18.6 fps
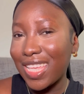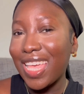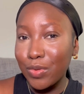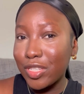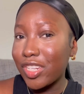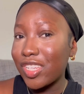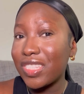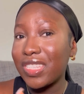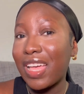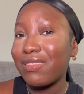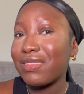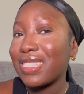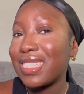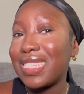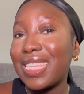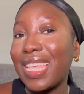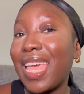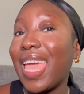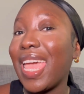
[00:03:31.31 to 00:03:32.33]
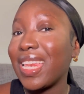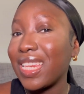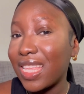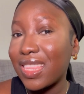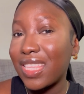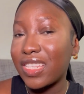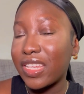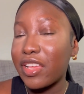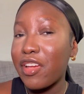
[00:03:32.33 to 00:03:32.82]
She doesn't have to say
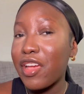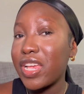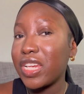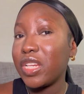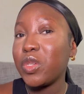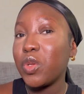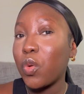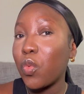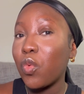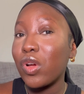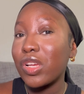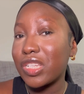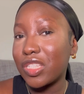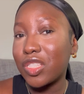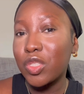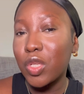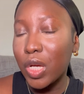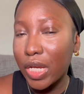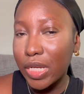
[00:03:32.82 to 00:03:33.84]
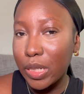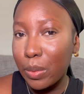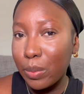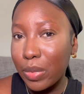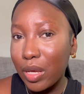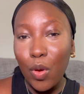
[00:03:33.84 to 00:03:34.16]
anything. I already know what she's talking about.